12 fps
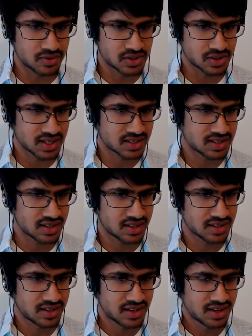Would you like
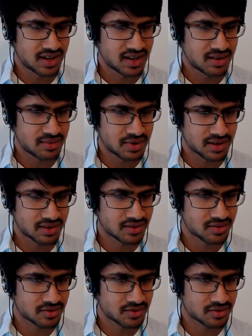to maybe